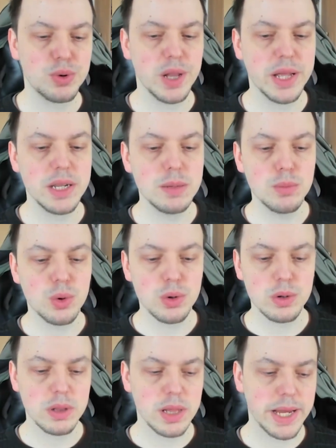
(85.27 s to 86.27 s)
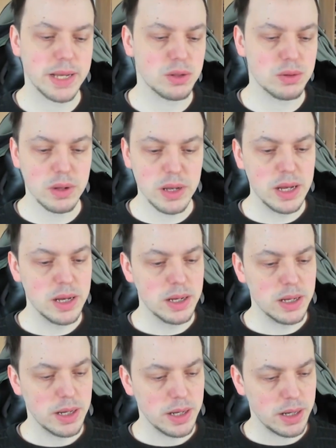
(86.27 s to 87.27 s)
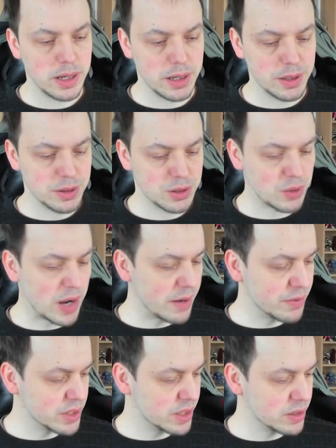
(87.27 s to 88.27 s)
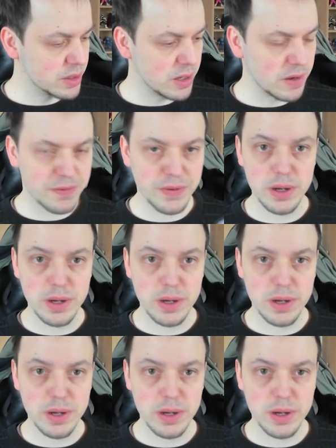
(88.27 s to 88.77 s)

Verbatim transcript: plenty more like uh, drivers and stuff.